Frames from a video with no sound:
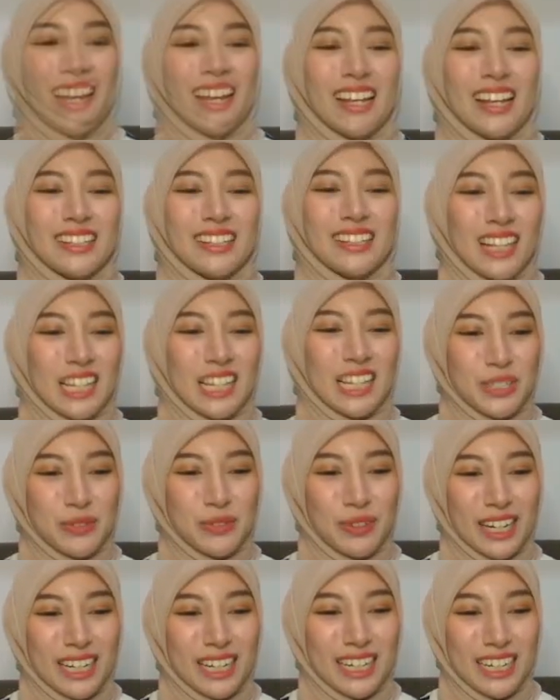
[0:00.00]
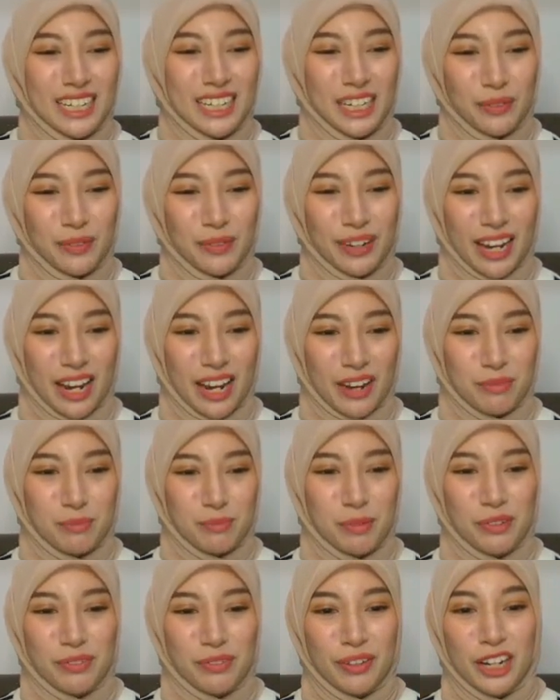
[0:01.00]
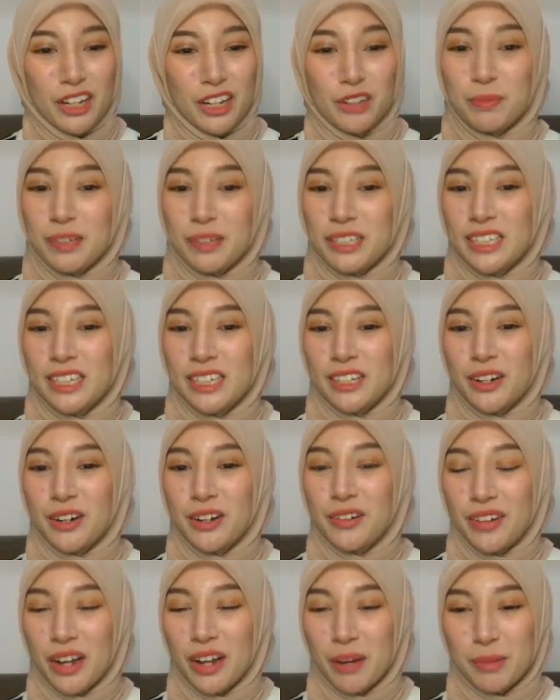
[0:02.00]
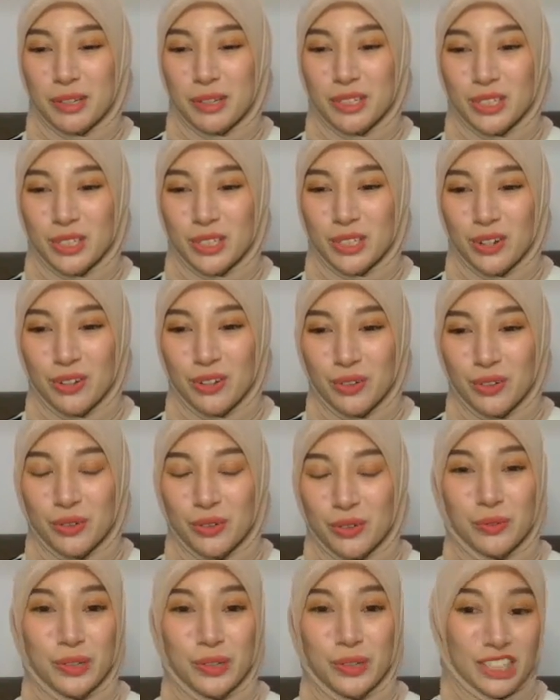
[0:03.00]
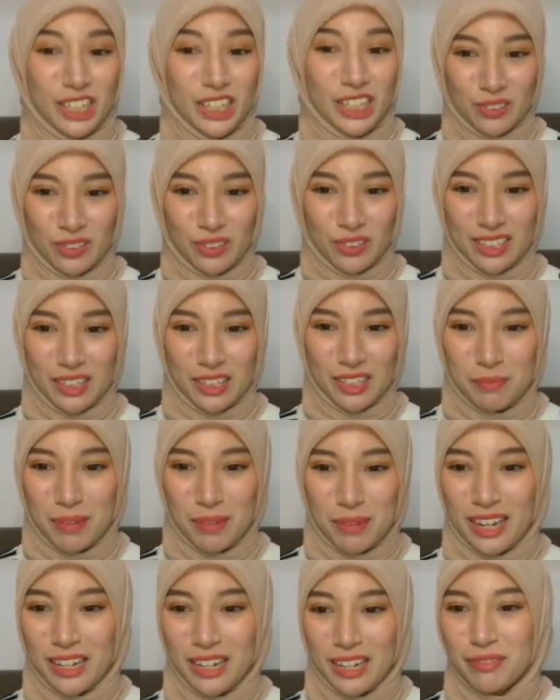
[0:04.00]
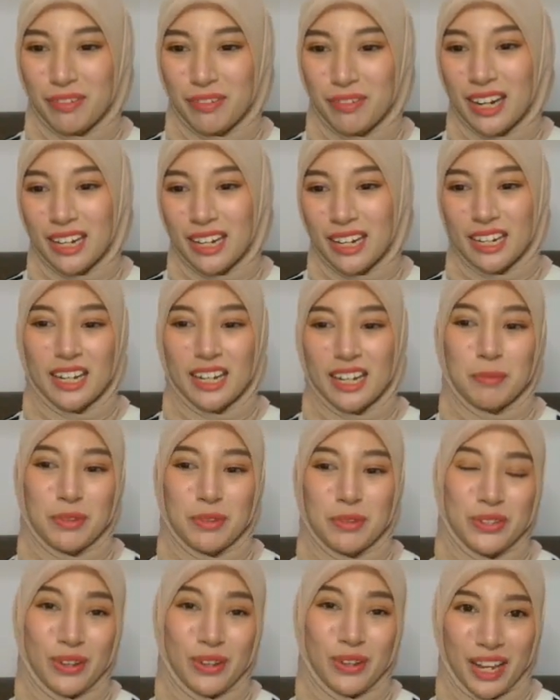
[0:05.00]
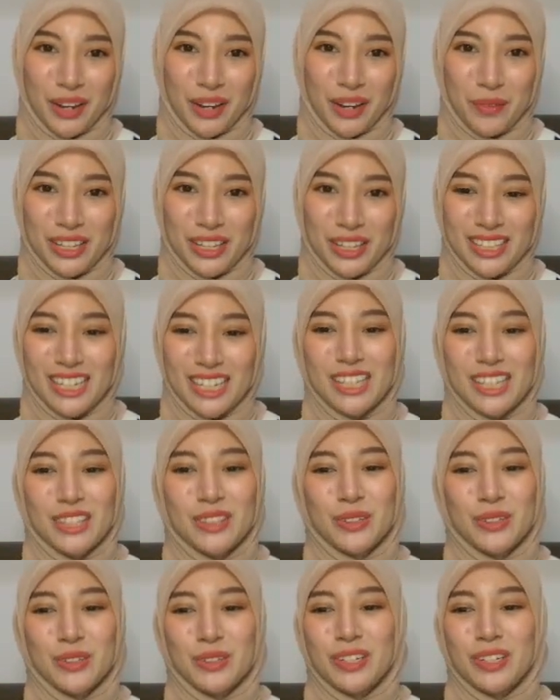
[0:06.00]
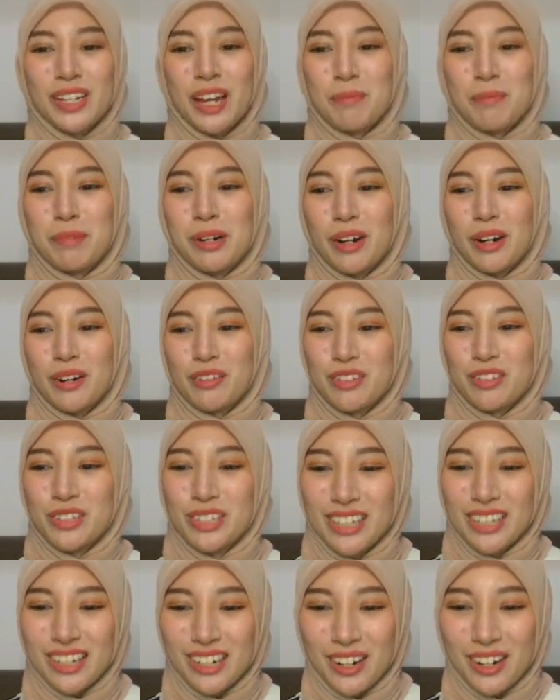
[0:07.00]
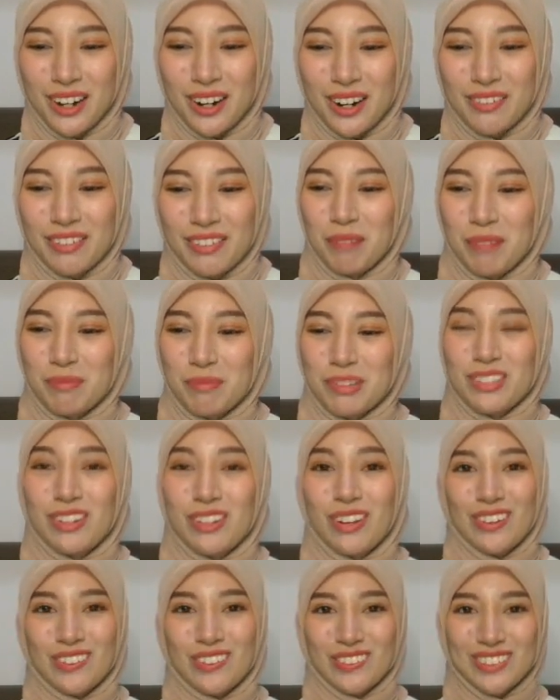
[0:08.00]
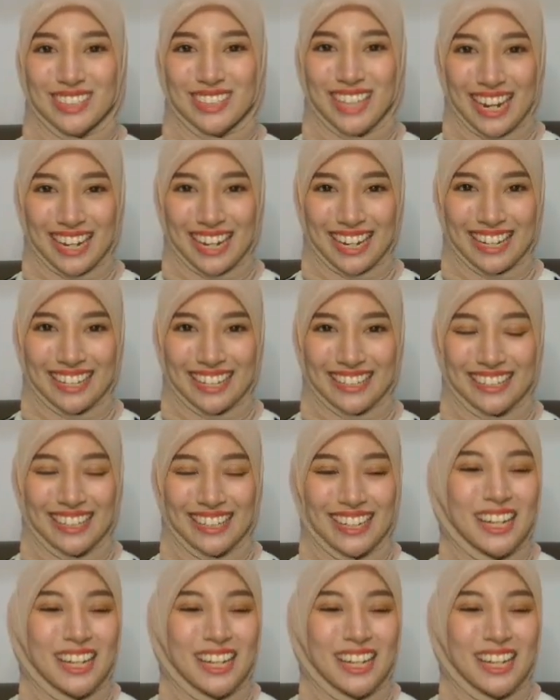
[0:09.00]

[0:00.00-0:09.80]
And last one here we have book value per share of common stock, which calculated by dividing common stock equity to number of share of common stock outstanding.